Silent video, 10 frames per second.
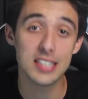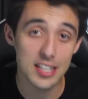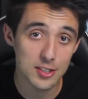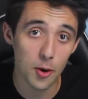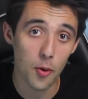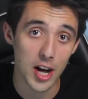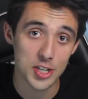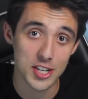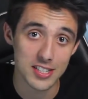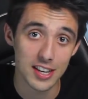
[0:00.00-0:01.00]
Tissot
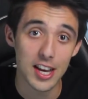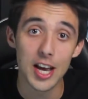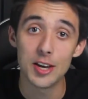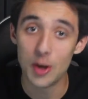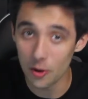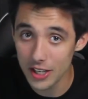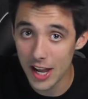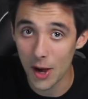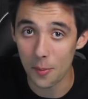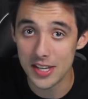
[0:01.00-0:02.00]
watches, Nolan
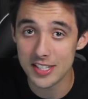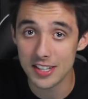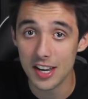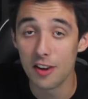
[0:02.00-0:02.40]
helmets,